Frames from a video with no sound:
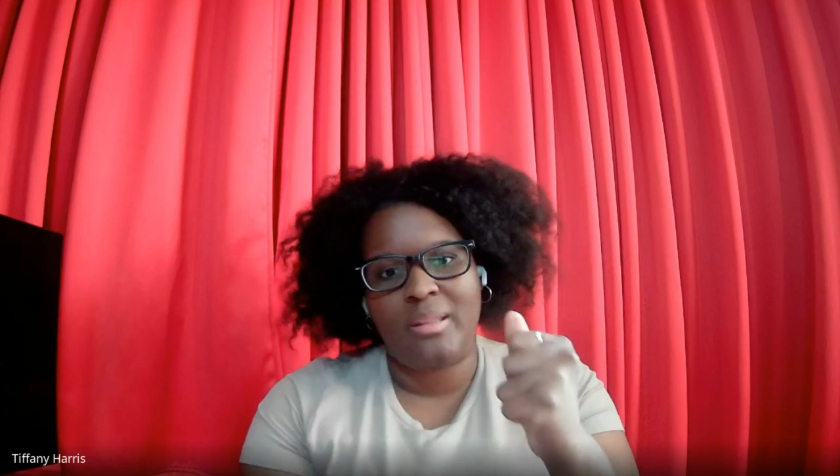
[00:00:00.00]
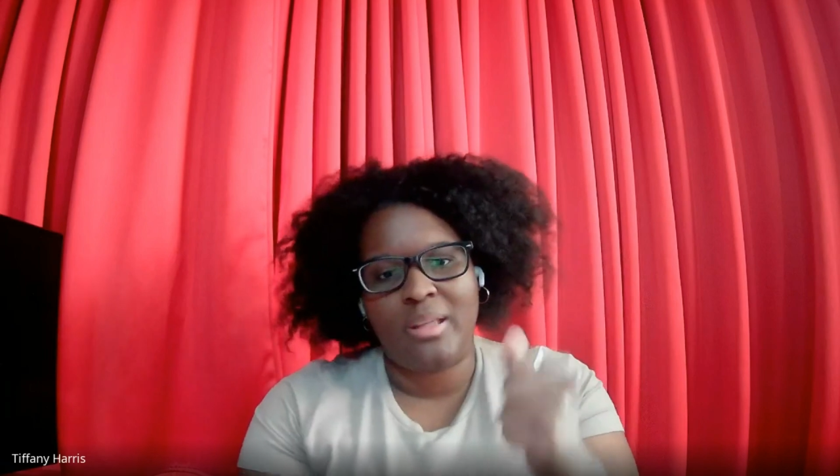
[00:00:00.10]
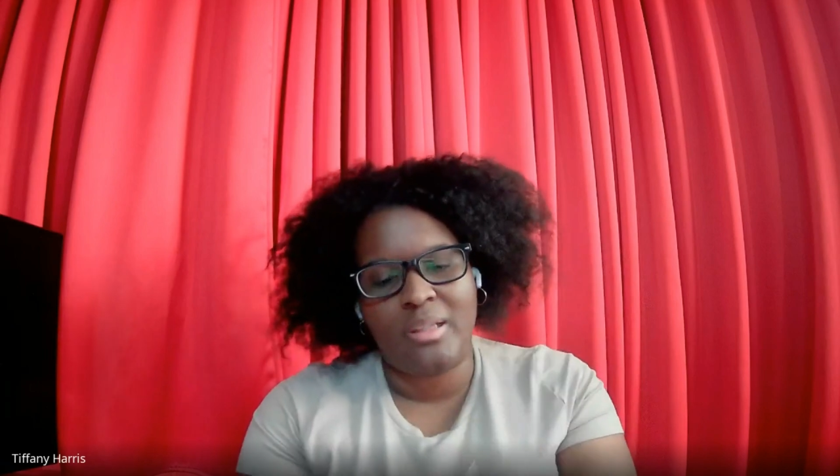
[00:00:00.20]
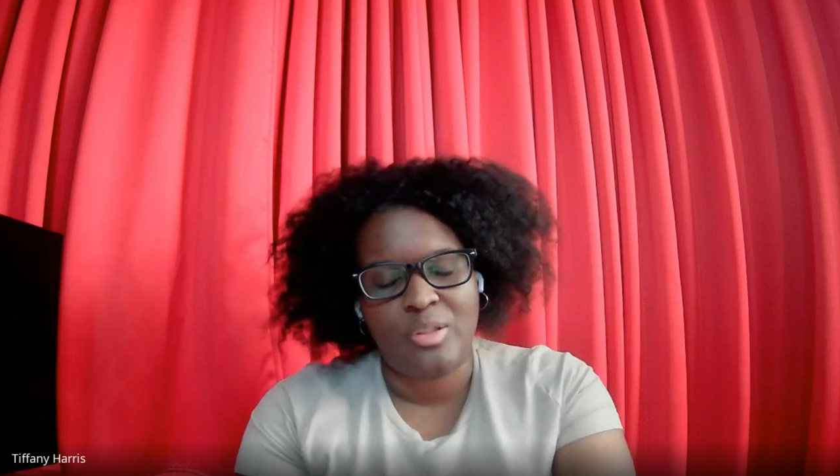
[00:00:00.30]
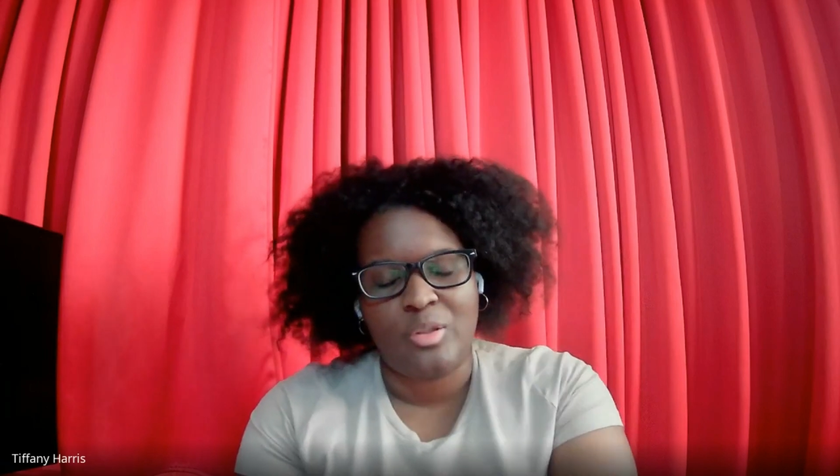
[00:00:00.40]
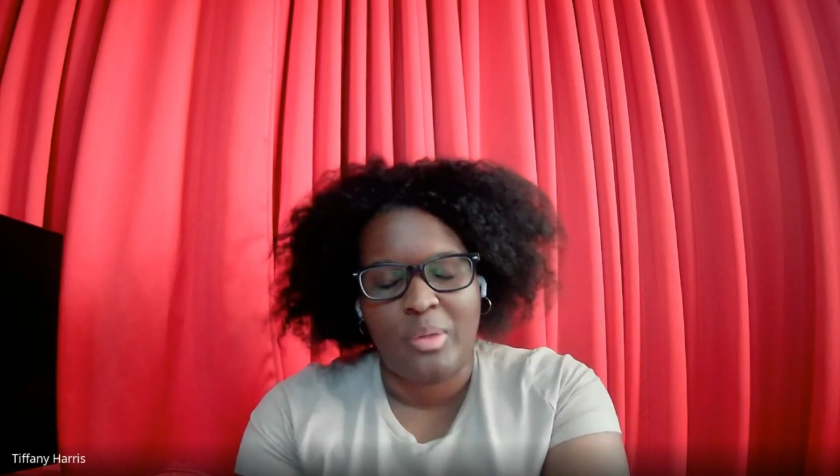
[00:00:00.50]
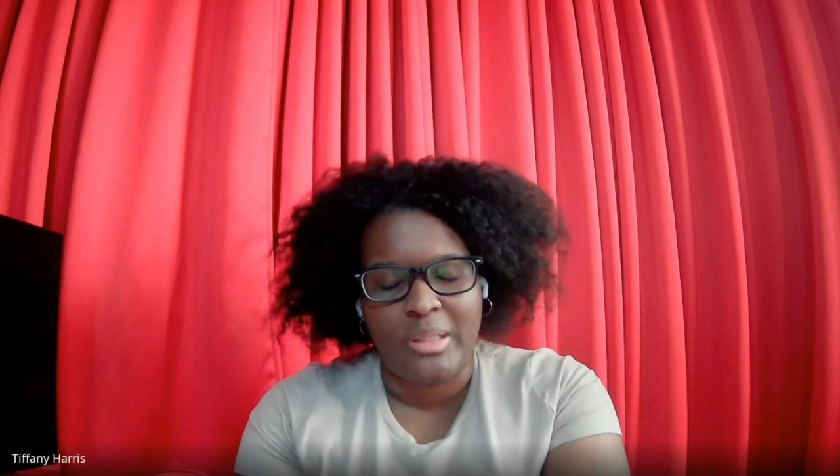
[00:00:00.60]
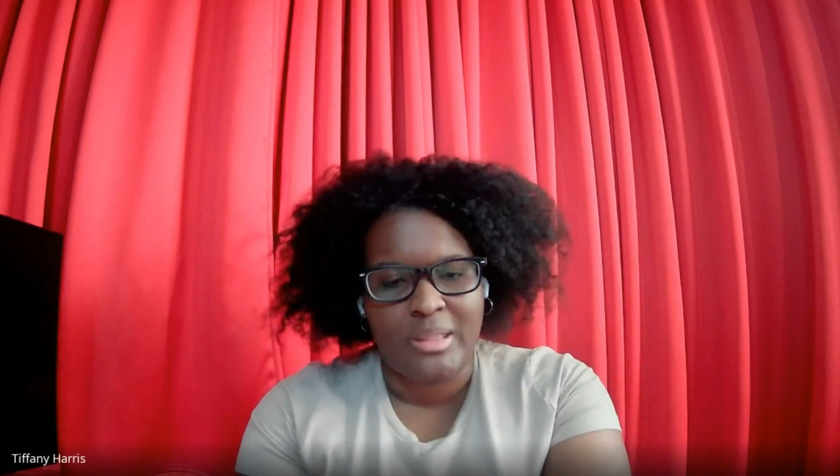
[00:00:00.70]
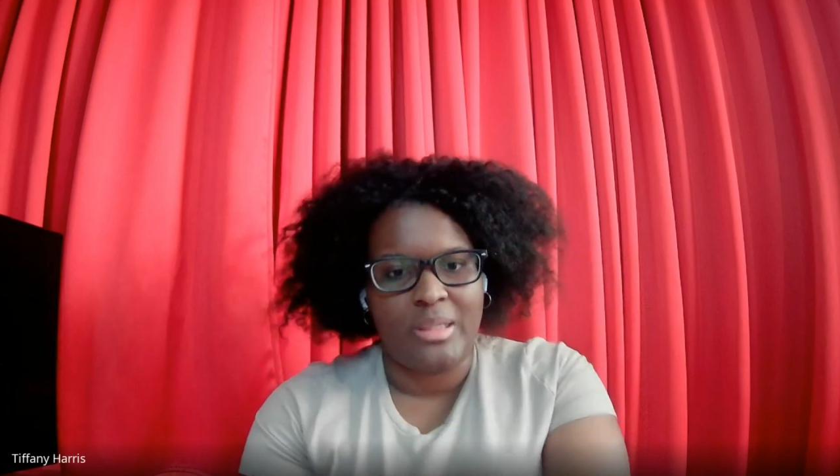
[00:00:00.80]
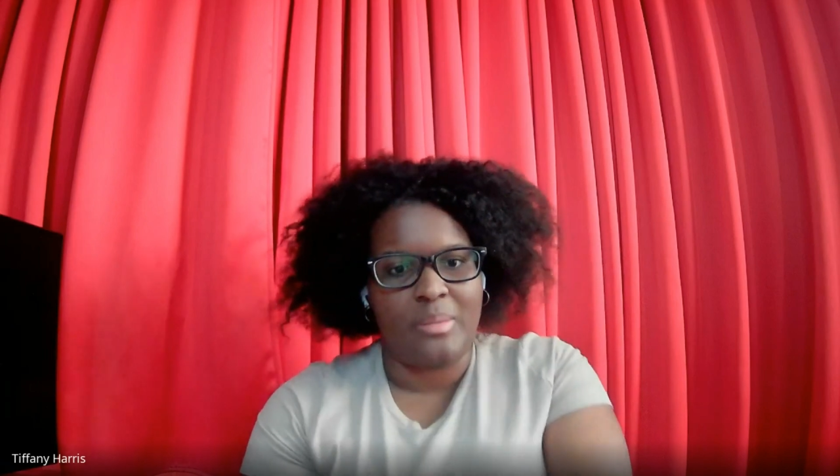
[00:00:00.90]
thing do you
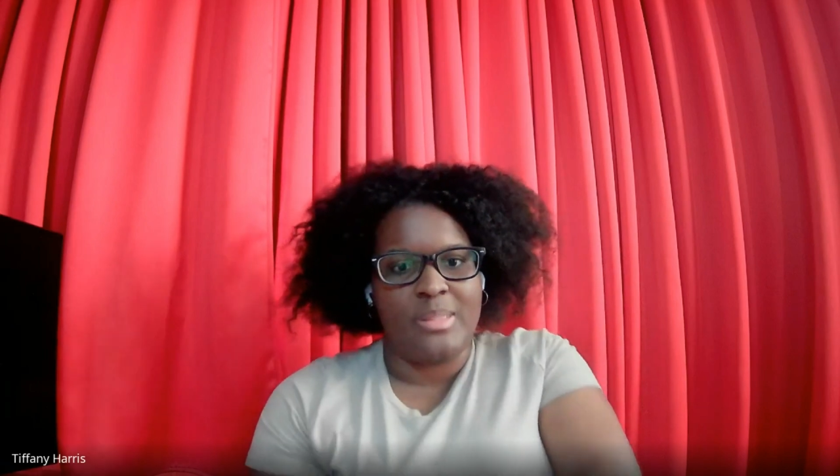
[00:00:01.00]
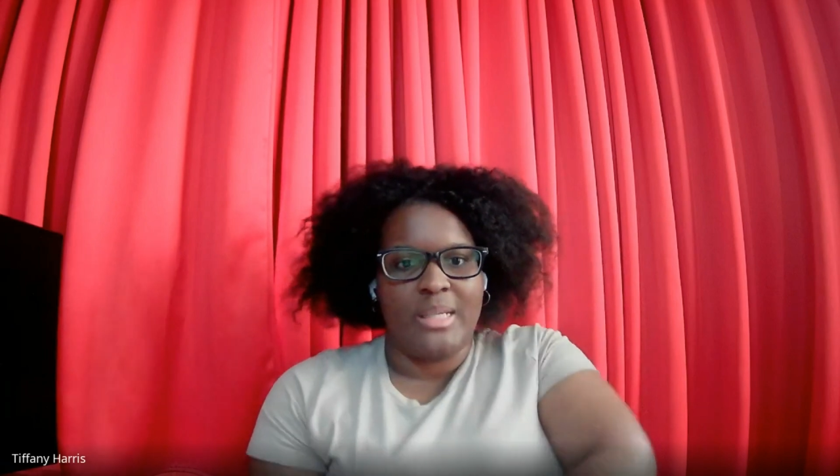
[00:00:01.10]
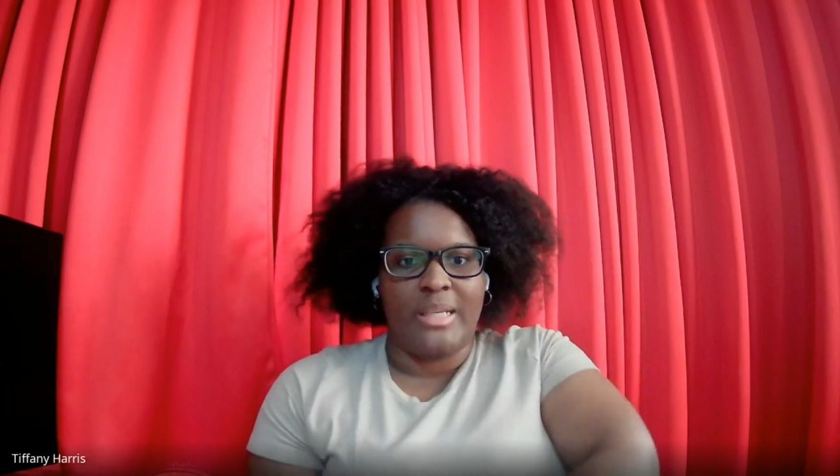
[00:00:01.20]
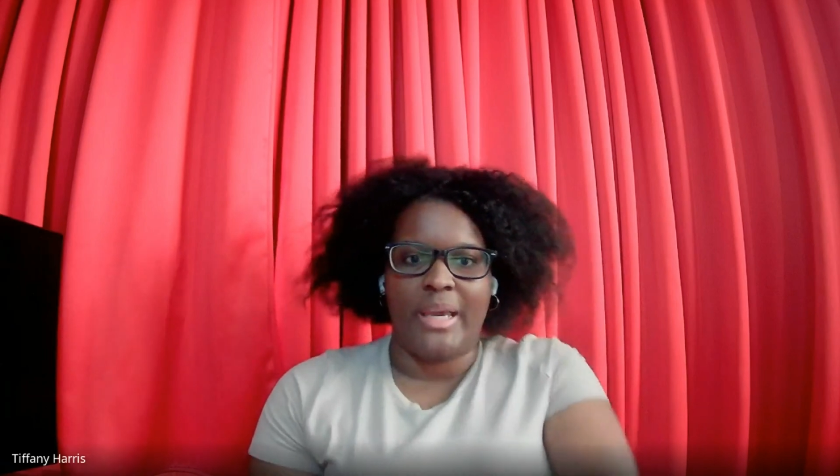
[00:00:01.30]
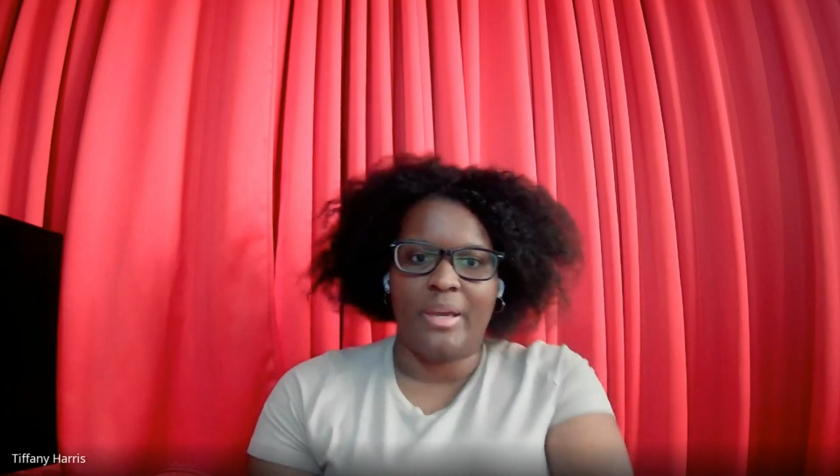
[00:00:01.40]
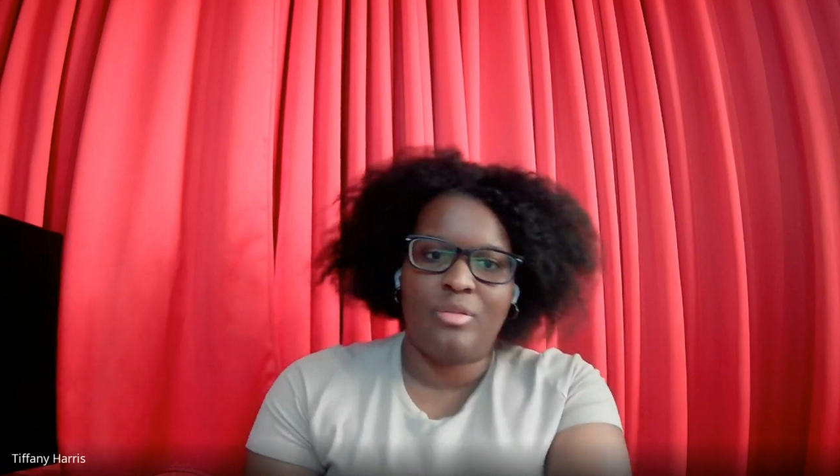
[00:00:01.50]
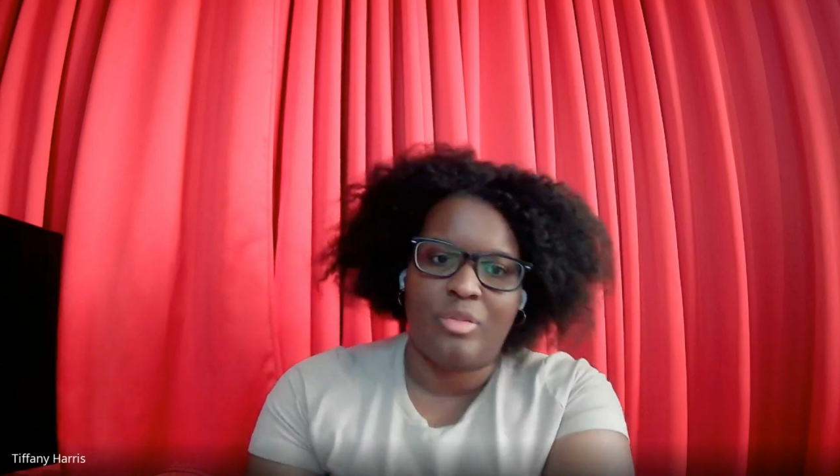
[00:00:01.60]
want them to get